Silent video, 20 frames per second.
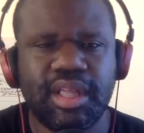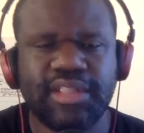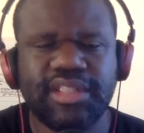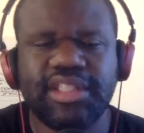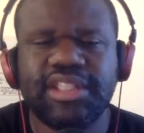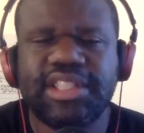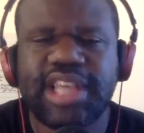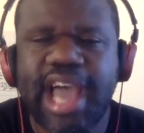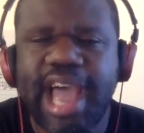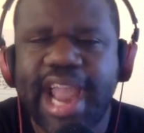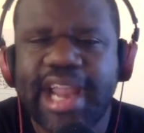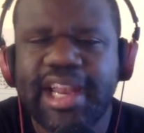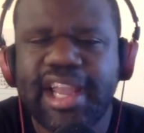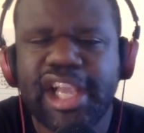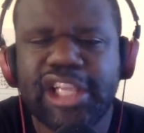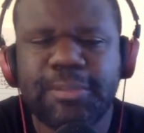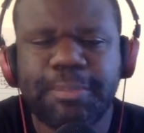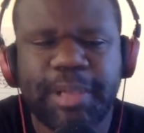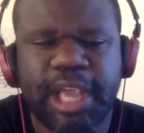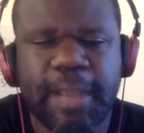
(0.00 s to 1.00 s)
The
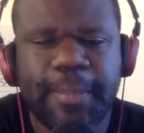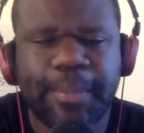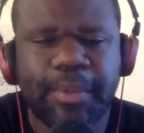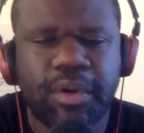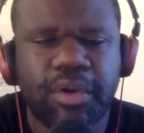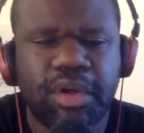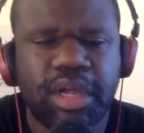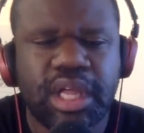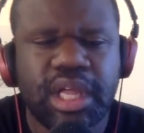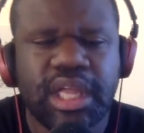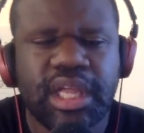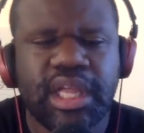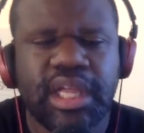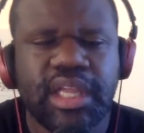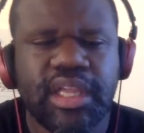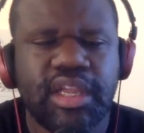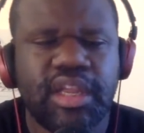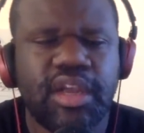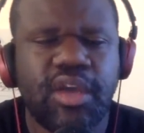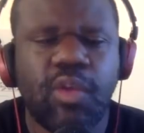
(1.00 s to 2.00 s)
Chinese people,
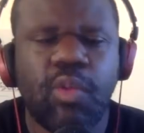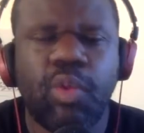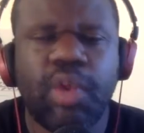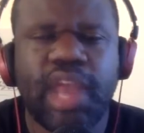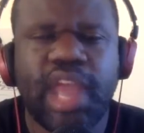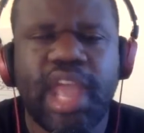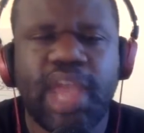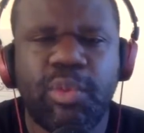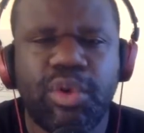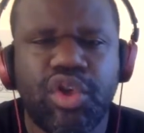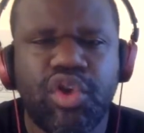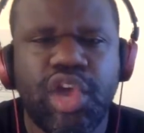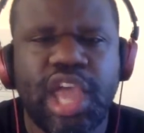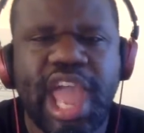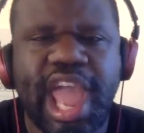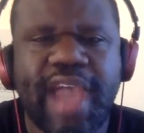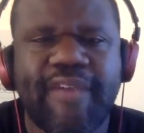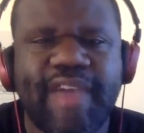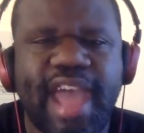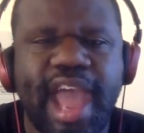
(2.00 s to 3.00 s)
you know, when they when you
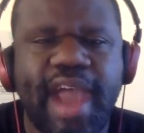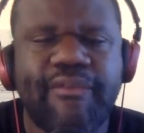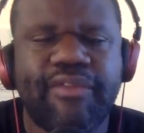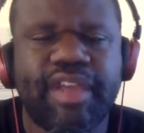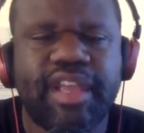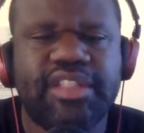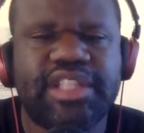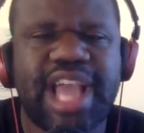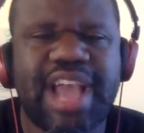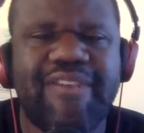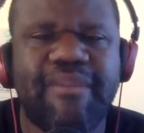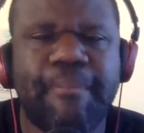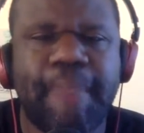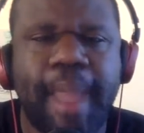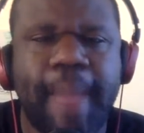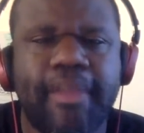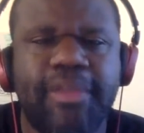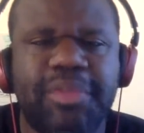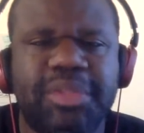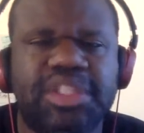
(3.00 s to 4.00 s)
have Africans having
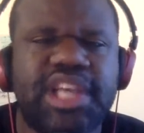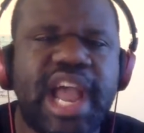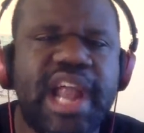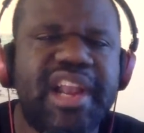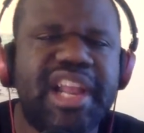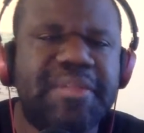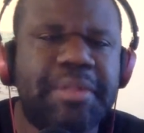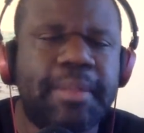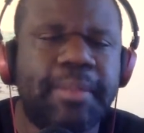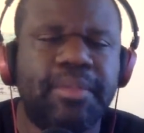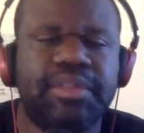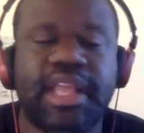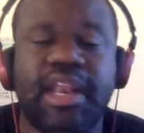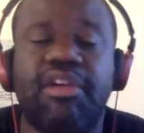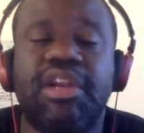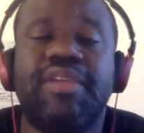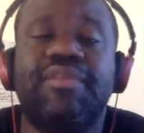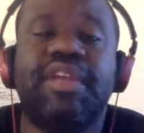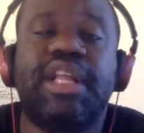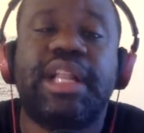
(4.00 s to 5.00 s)
babies with Chinese people, they
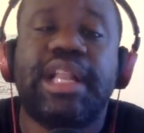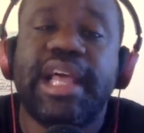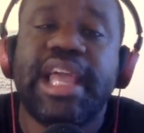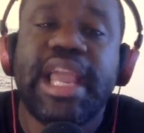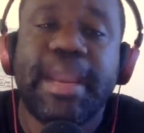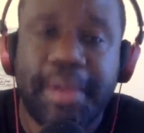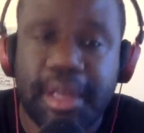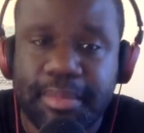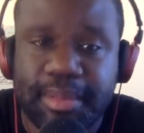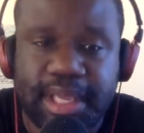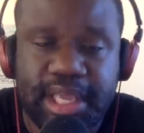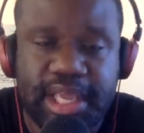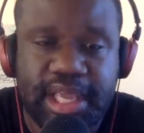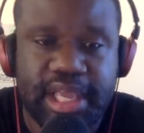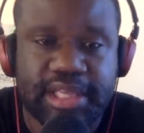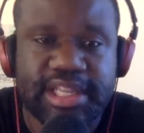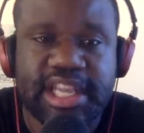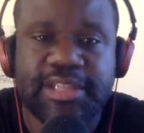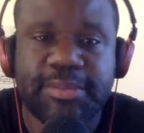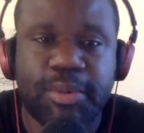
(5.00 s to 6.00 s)
don't even claim them
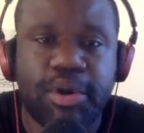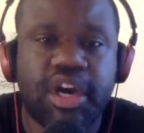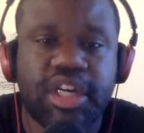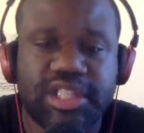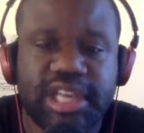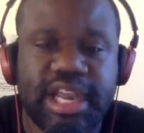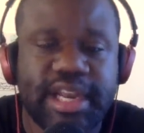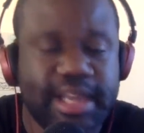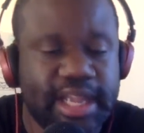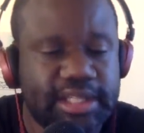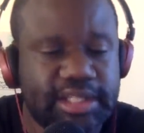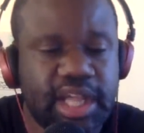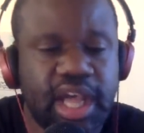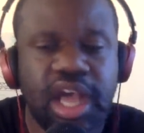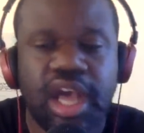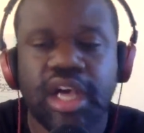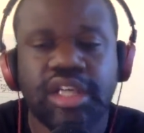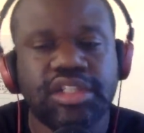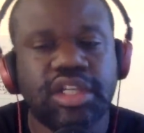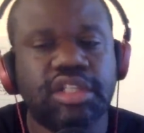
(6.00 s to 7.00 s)
kids as part Chinese.
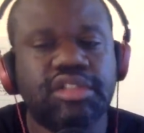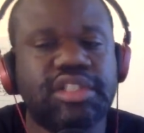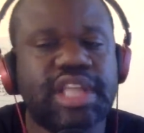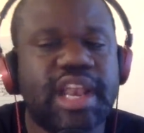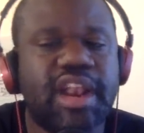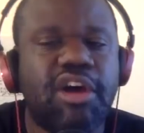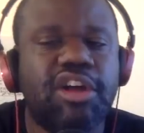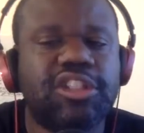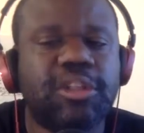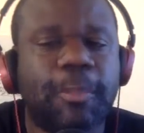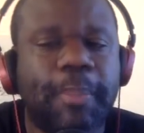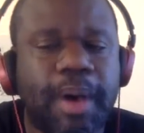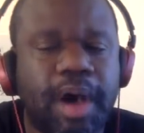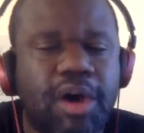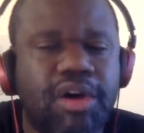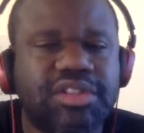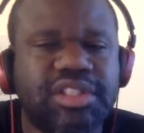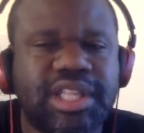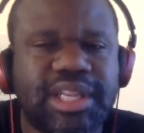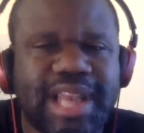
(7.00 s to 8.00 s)
So they don't
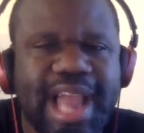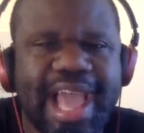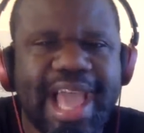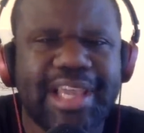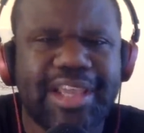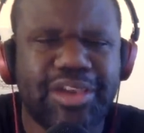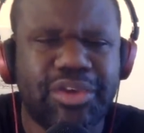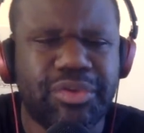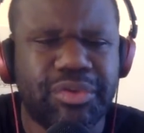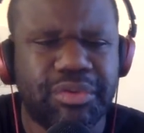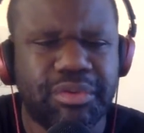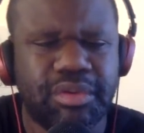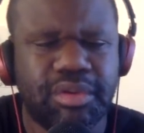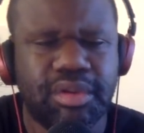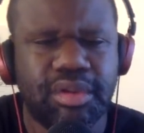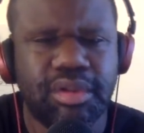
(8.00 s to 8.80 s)
supposed to like you.